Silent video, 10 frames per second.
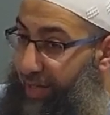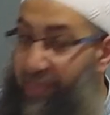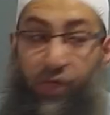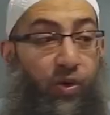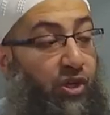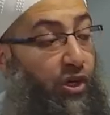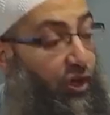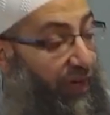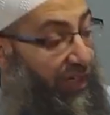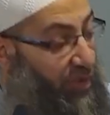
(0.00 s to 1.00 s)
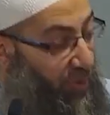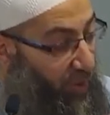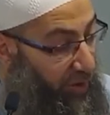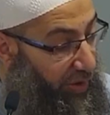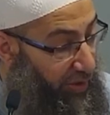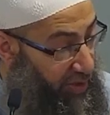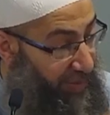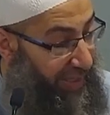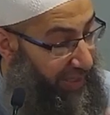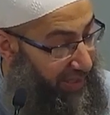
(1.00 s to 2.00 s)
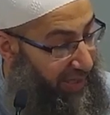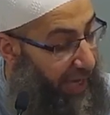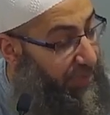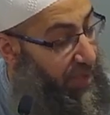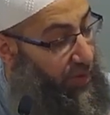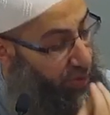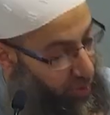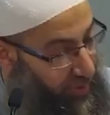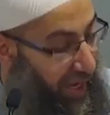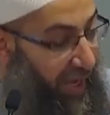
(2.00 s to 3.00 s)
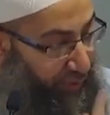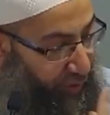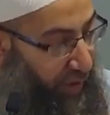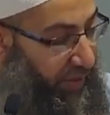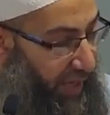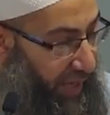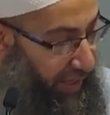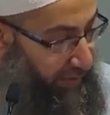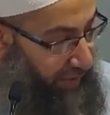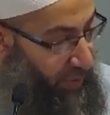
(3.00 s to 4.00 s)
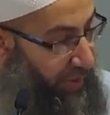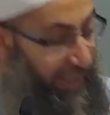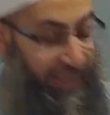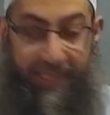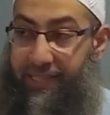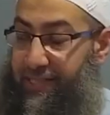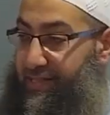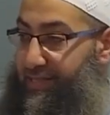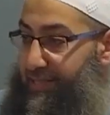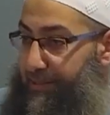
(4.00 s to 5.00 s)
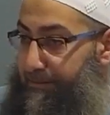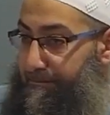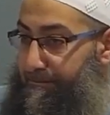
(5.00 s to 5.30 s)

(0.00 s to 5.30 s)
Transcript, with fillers: And those are greater warriors many a times than those who died for Allah in one instance.